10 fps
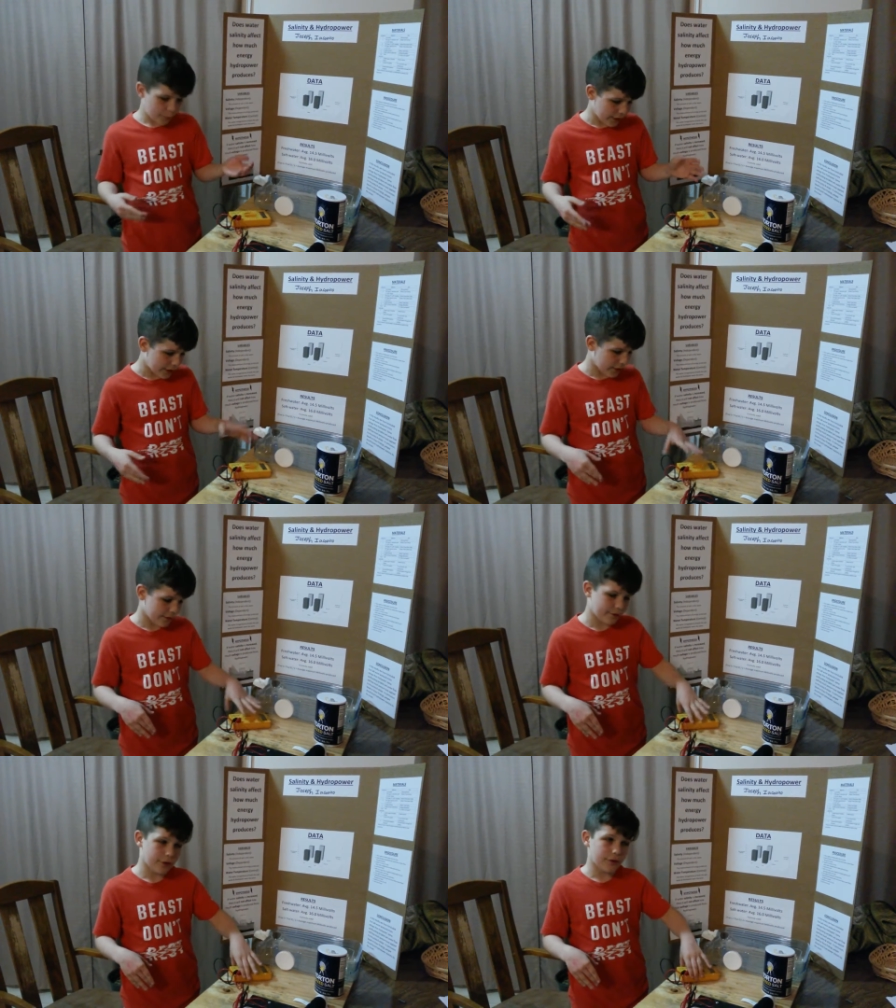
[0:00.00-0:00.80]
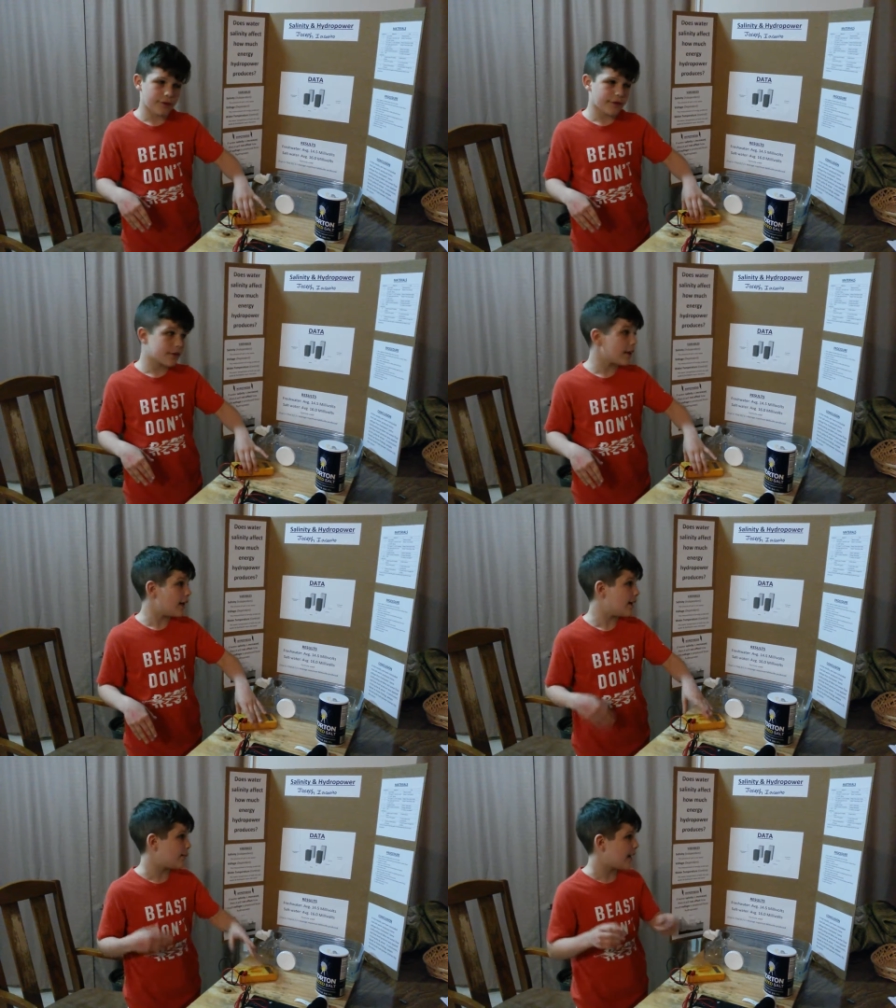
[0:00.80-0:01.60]
We get our results,
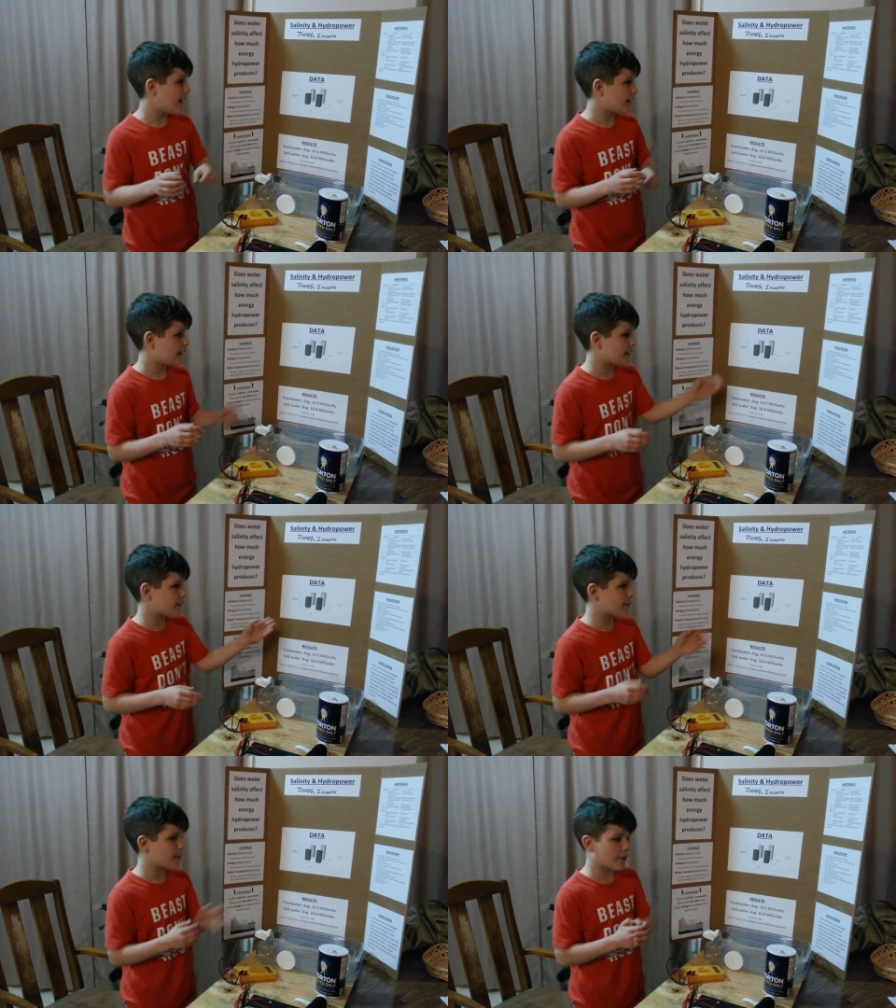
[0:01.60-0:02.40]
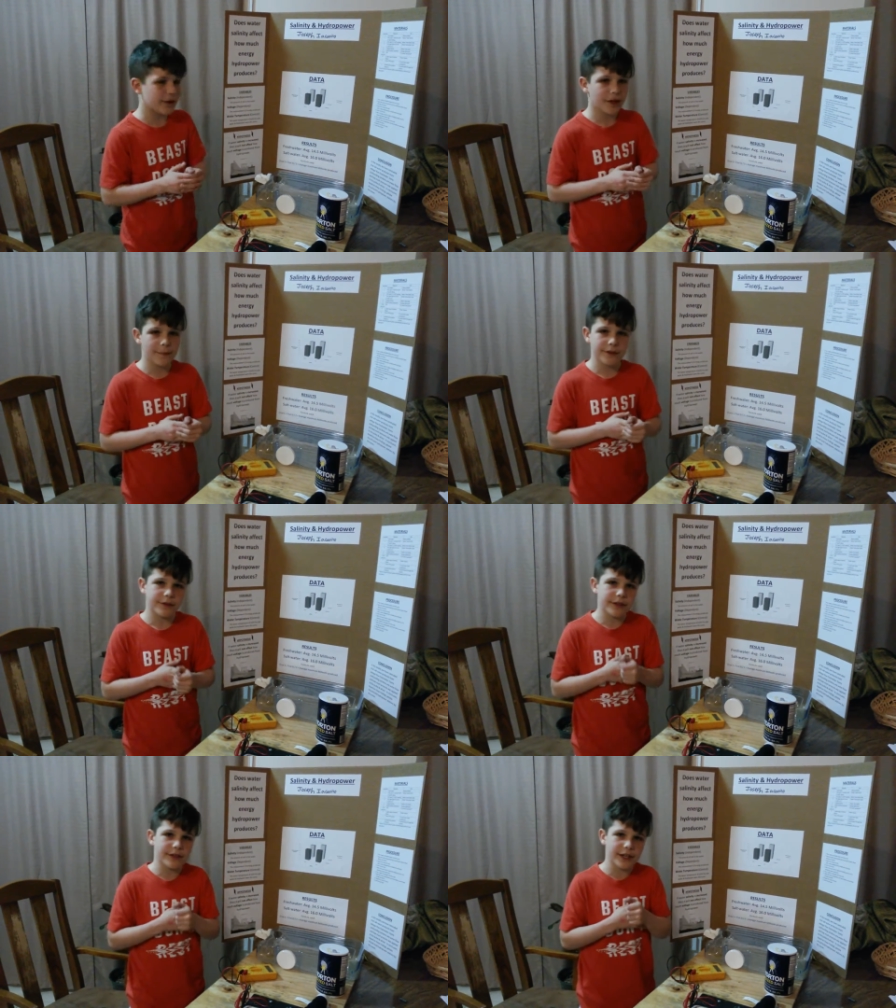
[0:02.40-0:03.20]
and this is where we come
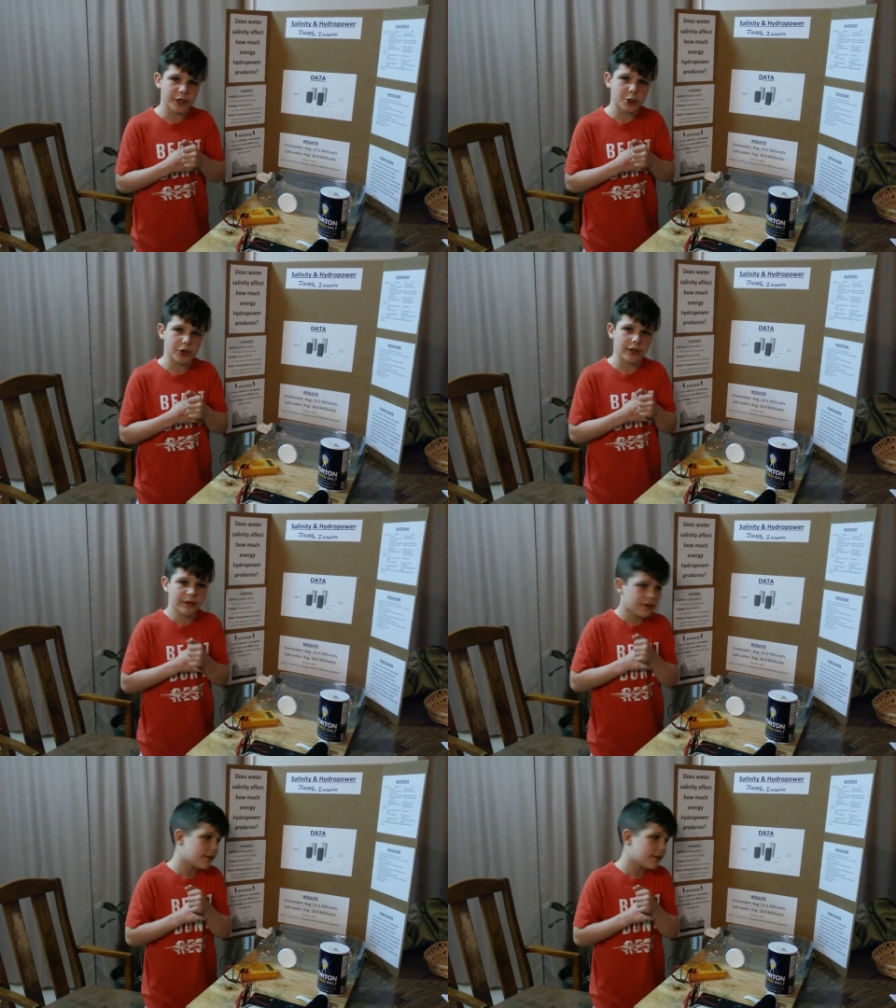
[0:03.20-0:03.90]
into the data chart.